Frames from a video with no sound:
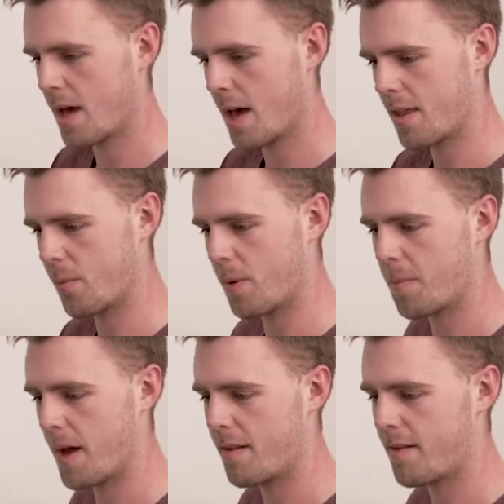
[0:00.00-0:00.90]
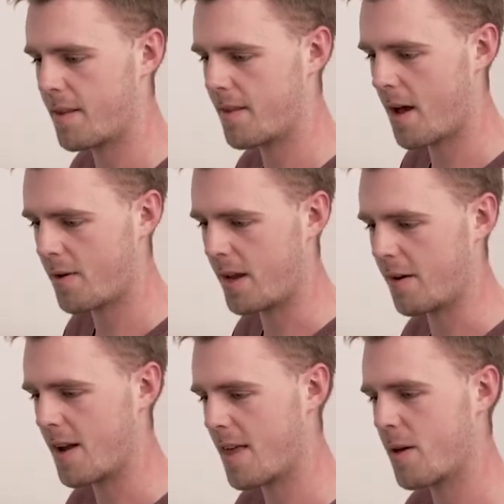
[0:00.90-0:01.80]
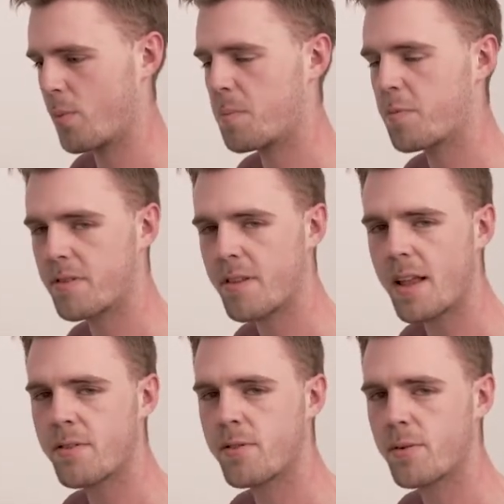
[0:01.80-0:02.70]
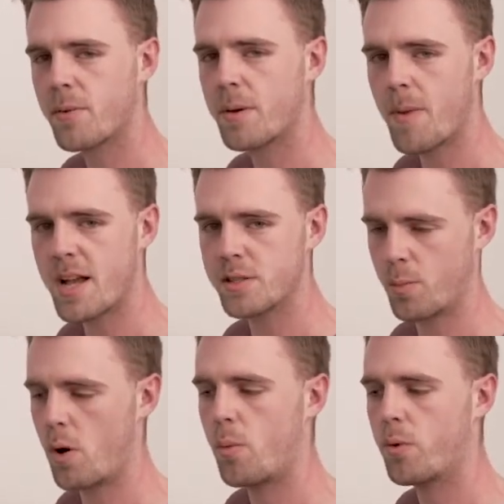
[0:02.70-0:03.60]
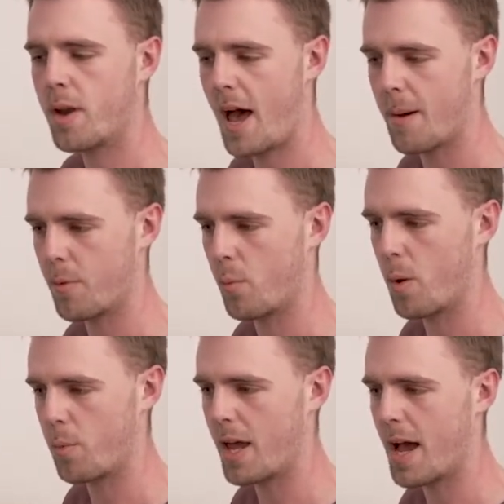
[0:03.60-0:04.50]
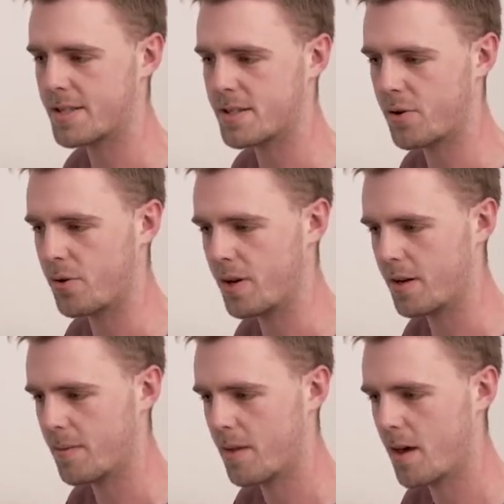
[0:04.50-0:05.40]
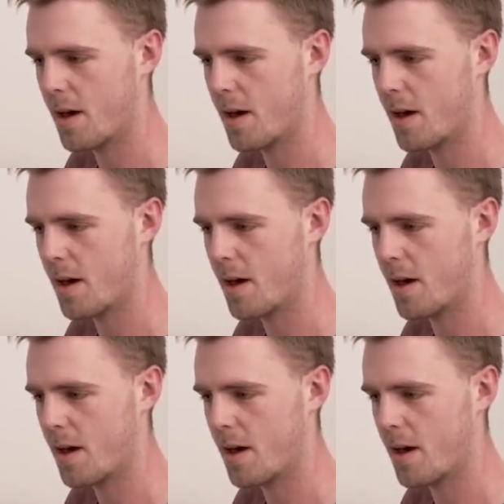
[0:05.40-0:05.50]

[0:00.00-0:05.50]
and then we paste it down here, and then we pretend to imagine what would happen when we execute it.